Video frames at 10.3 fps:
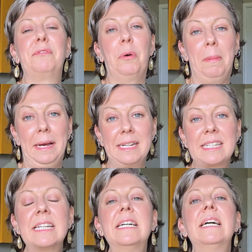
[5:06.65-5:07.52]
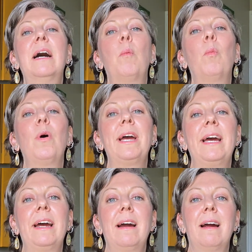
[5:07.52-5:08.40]
format,
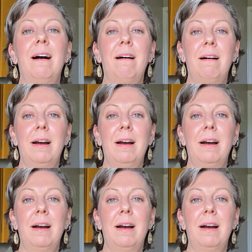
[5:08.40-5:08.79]
where